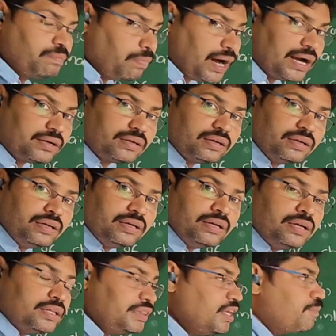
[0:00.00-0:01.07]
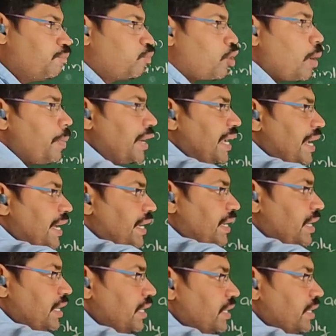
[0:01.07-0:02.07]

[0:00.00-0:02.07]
But they propagate